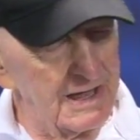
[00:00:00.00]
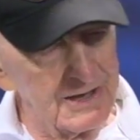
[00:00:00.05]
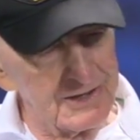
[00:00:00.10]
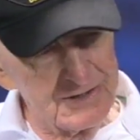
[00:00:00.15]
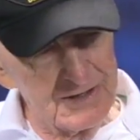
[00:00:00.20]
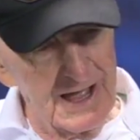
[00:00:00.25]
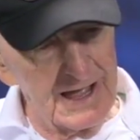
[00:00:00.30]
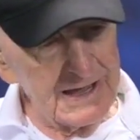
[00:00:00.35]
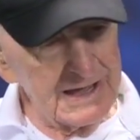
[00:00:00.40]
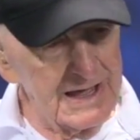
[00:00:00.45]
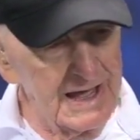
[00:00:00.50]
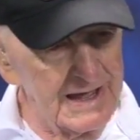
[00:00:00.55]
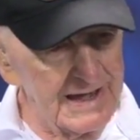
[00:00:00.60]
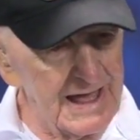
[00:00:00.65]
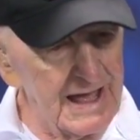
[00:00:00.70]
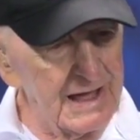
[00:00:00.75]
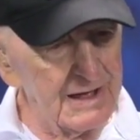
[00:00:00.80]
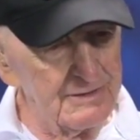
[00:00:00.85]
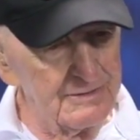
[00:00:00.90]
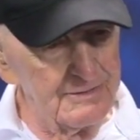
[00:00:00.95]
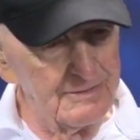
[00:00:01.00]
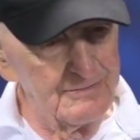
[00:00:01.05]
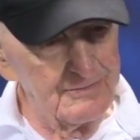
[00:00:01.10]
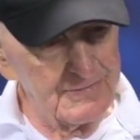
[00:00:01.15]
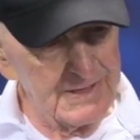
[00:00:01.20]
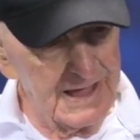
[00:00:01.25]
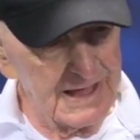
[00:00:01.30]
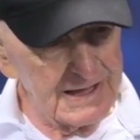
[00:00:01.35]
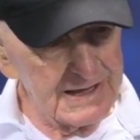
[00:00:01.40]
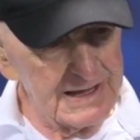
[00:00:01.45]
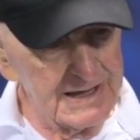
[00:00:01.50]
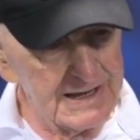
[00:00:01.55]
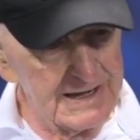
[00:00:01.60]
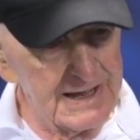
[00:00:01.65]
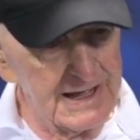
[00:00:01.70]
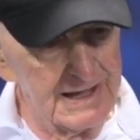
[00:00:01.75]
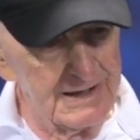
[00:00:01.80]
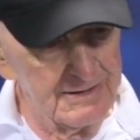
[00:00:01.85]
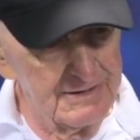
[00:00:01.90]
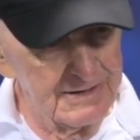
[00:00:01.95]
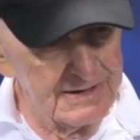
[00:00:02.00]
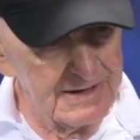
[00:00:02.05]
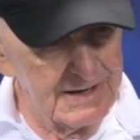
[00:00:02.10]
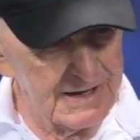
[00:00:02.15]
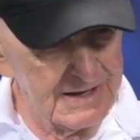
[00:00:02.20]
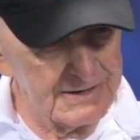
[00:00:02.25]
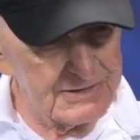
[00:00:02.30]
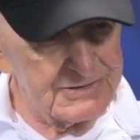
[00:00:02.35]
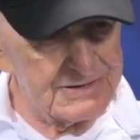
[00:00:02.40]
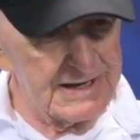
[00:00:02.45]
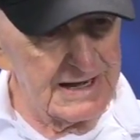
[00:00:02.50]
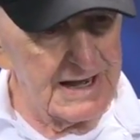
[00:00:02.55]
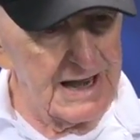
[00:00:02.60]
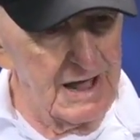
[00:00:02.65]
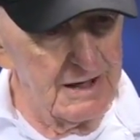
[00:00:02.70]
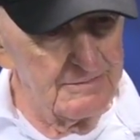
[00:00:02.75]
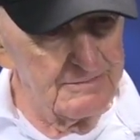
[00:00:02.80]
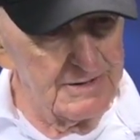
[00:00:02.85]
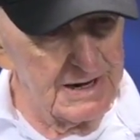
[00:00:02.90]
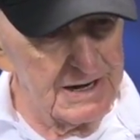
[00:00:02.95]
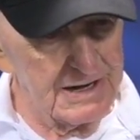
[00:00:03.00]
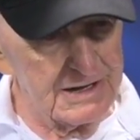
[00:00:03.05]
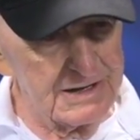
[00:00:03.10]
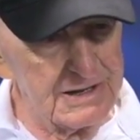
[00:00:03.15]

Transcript: So I got out. I got out and stayed out about a